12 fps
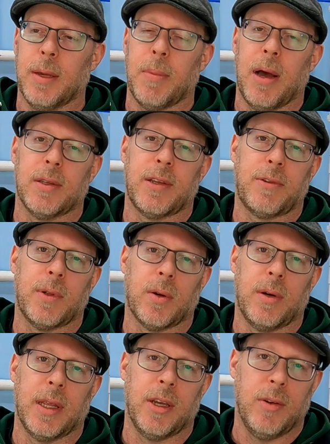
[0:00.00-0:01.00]
the amount of
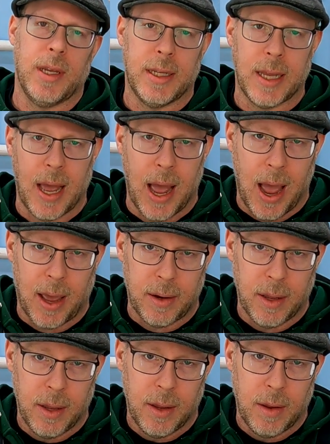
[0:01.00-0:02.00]
chlorine that you need to
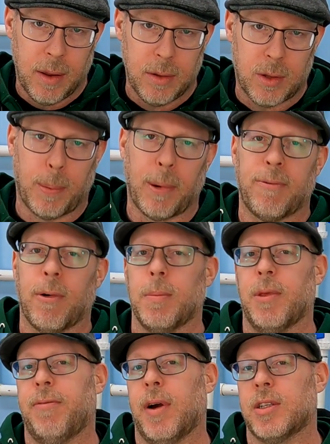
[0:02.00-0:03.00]
add to
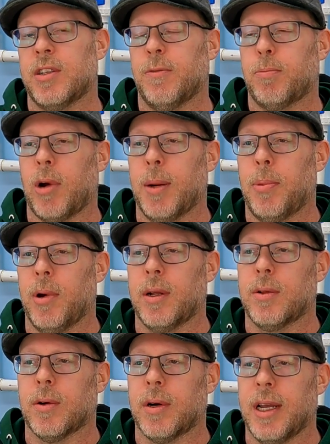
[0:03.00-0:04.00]
perform the function of
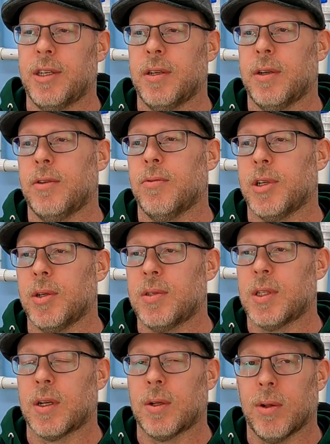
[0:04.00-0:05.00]
breakpoint chlorination and
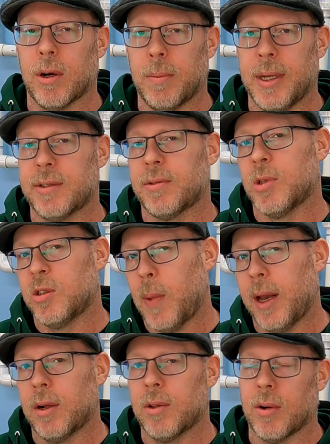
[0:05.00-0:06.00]
reduce the chloramines from
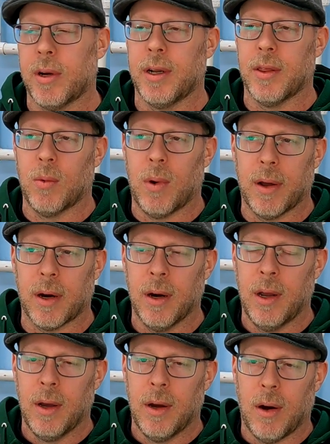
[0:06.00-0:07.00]
spent chlorine in the
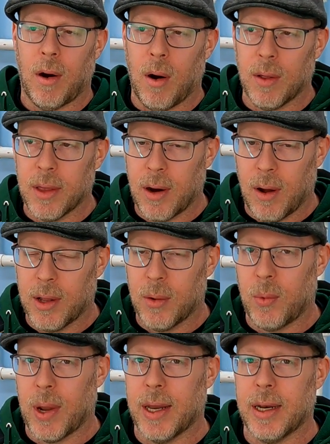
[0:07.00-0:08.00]
water. All in all, a
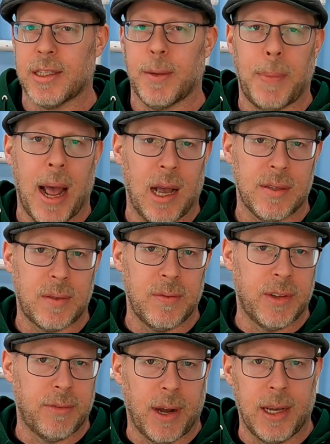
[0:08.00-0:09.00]
win. It's a
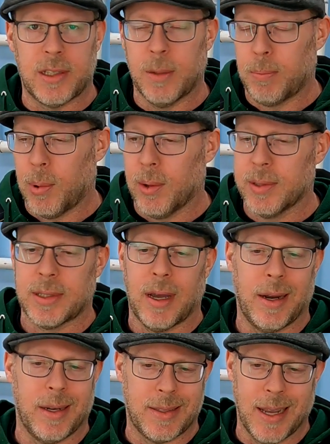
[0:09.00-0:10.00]
passive device. It bolts
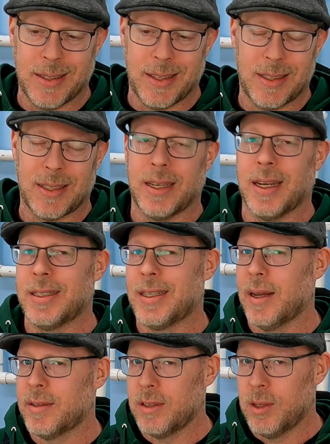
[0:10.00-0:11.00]
on. It does its thing. It
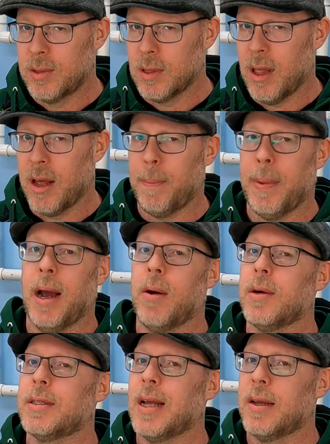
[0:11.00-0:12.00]
doesn't use a lot of
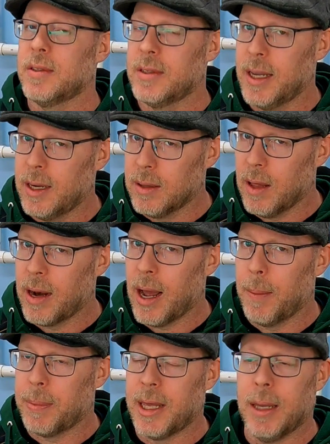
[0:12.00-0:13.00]
power. It doesn't take a lot
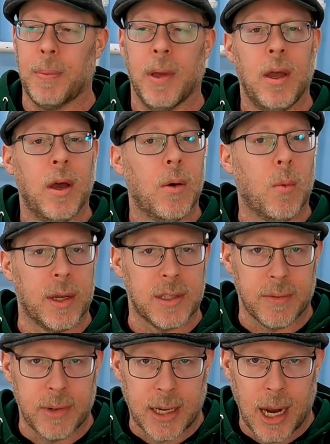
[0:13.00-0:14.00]
of upkeep.
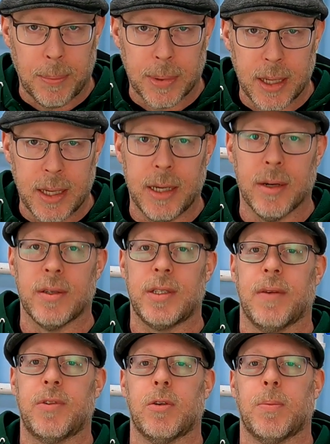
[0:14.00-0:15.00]
Once every couple of years,
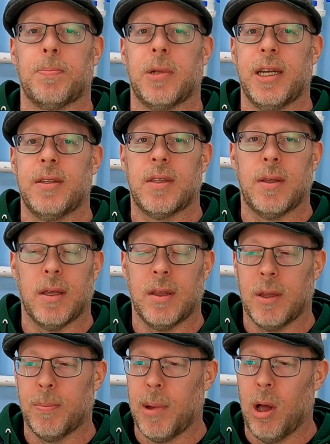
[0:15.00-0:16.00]
you have to replace the,
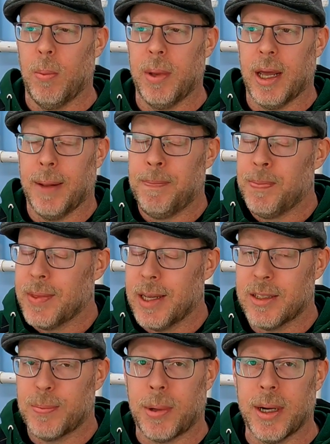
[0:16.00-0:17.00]
the bulb in it.
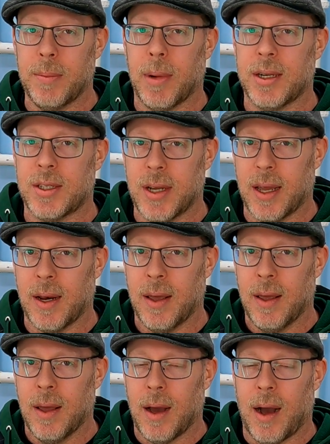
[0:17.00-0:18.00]
That's pretty much it.
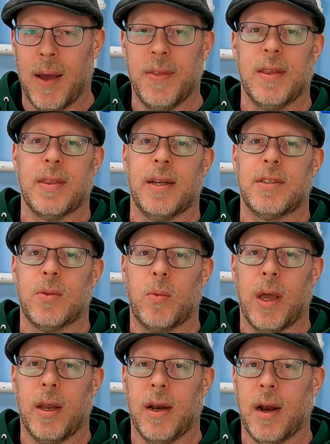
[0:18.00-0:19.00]
I think that's a
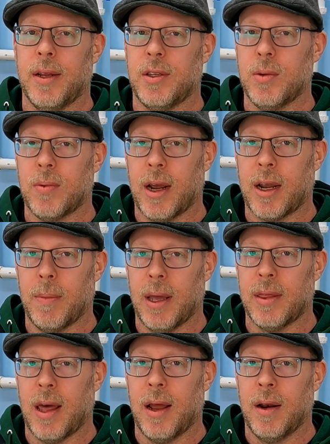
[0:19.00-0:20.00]
win, and I do
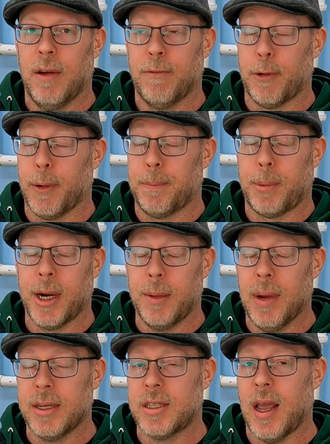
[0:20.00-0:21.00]
recommend that for
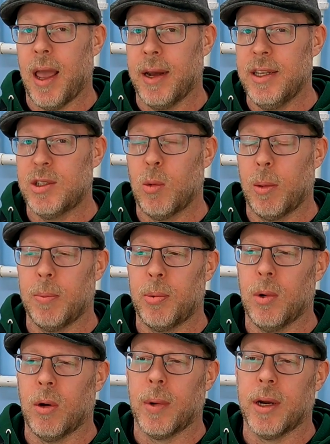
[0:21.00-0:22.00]
pretty much any swimming
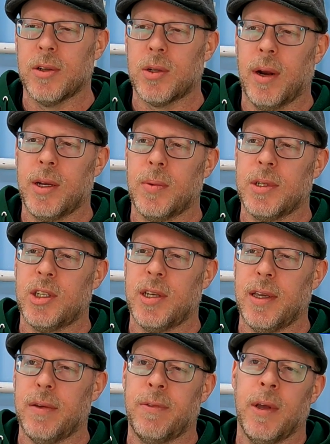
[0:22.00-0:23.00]
pool where you're trying to
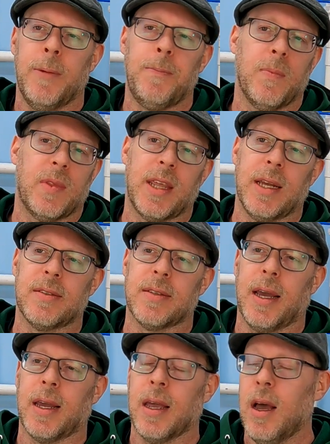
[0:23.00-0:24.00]
achieve things
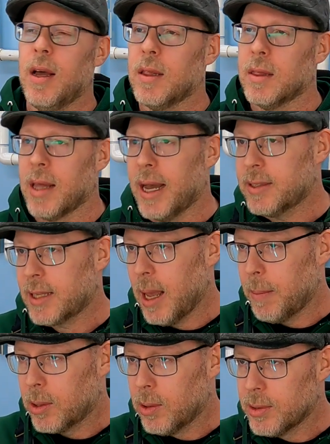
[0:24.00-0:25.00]
like less
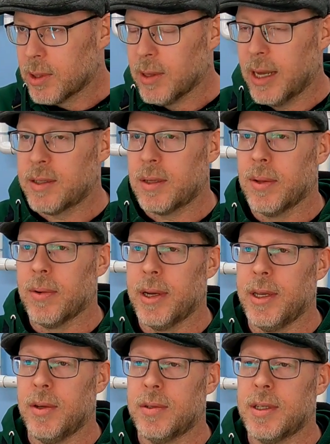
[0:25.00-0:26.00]
chemicals or less
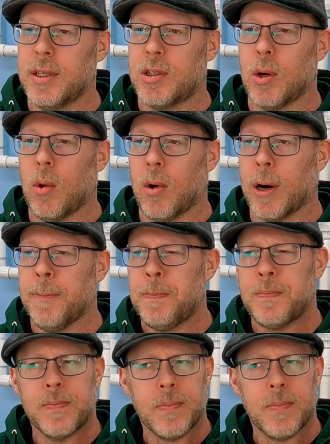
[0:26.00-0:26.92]
chlorine usage, or